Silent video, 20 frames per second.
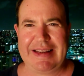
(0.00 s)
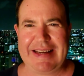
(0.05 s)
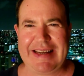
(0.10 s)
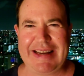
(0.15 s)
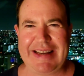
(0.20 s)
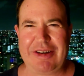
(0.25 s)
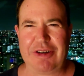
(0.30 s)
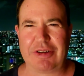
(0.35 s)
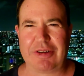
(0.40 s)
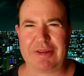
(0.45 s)

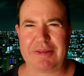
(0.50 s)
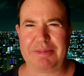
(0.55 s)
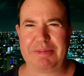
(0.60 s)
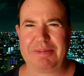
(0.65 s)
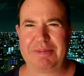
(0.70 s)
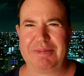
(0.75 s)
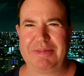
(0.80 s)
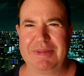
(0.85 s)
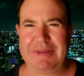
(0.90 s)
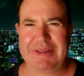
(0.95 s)
inner
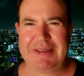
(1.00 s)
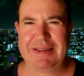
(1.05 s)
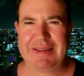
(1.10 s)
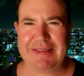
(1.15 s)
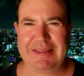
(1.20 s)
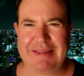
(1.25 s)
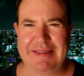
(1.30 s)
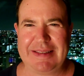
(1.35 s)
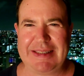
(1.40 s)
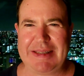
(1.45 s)

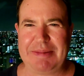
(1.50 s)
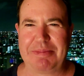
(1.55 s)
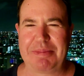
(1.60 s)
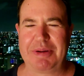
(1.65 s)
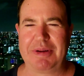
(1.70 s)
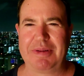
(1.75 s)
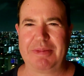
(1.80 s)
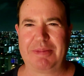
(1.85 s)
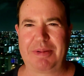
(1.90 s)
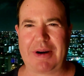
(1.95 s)
deep
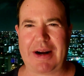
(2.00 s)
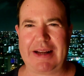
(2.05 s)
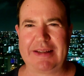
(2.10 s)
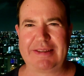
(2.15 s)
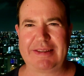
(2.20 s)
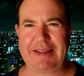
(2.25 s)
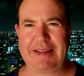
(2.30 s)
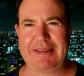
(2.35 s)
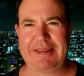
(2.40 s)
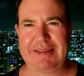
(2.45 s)

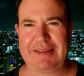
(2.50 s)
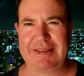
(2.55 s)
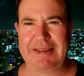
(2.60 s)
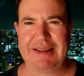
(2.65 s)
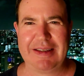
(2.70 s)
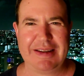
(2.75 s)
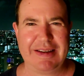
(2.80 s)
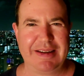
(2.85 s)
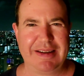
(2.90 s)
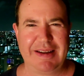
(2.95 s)
process
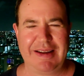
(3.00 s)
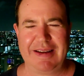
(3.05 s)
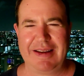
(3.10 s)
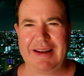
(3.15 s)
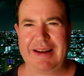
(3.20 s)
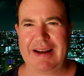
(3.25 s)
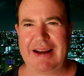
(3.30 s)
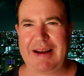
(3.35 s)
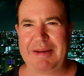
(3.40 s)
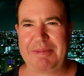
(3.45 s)

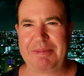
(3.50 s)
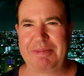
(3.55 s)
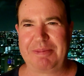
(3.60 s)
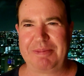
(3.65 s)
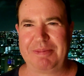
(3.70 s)
I